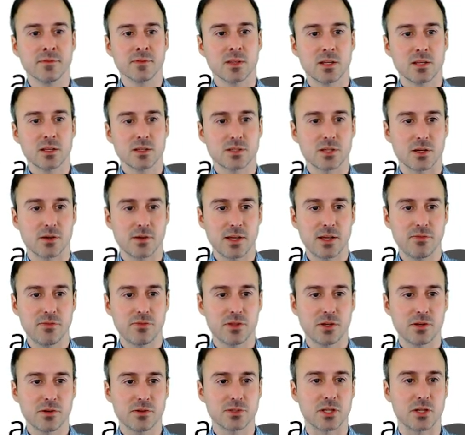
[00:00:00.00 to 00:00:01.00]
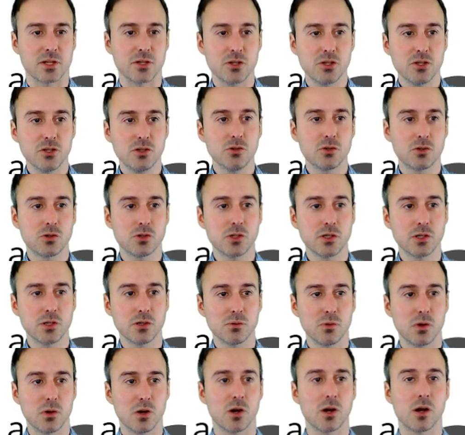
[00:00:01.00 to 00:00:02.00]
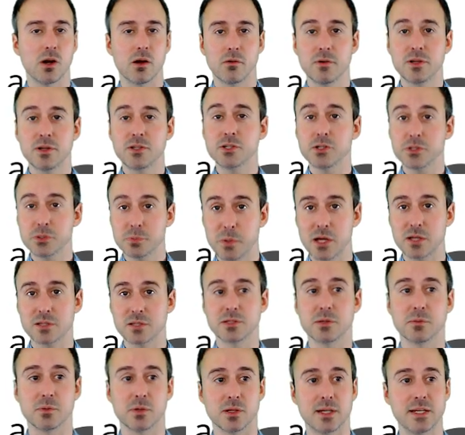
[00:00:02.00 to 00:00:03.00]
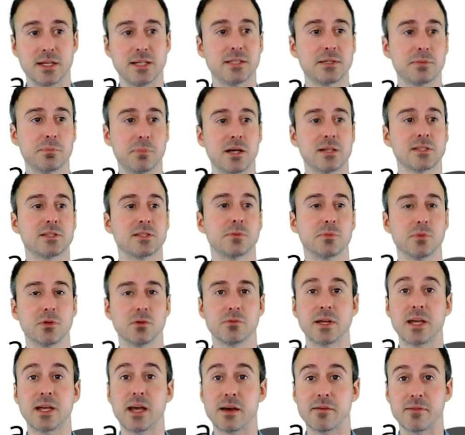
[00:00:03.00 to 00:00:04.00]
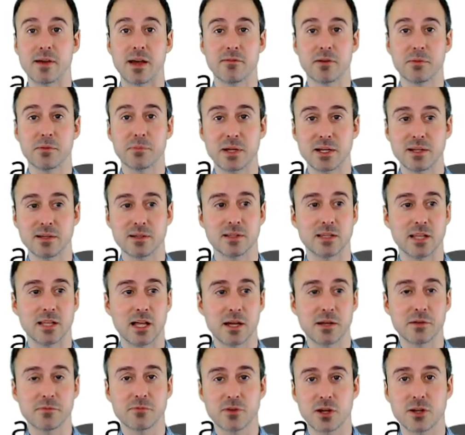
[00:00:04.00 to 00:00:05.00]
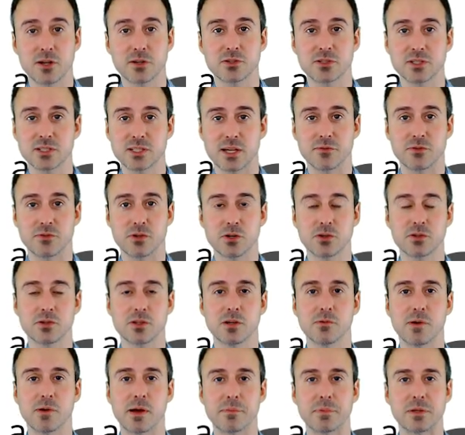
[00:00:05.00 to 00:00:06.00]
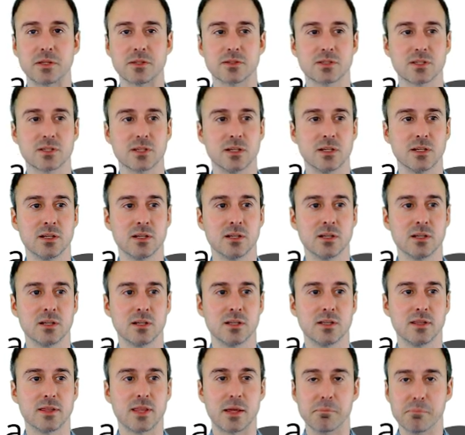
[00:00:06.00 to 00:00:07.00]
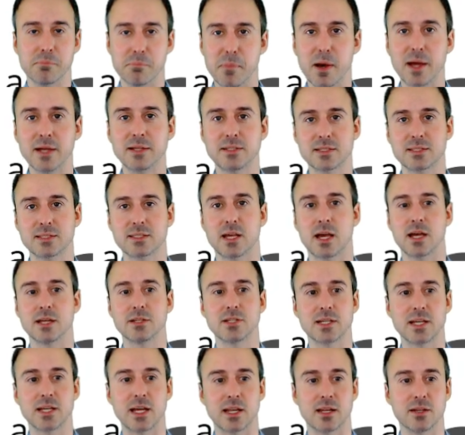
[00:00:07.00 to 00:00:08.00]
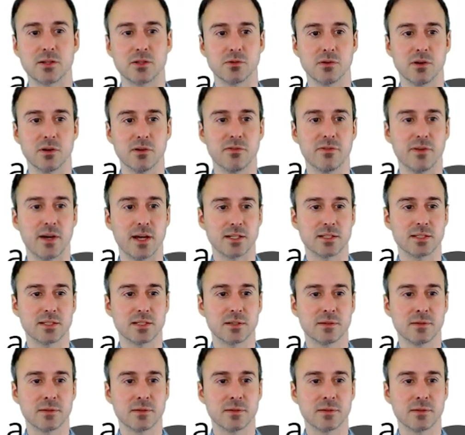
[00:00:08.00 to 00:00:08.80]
So if there is a nuclear war, which is possible, it's possible. We have everybody, a lot of countries have nuclear weapons. They might decide to get into a fight.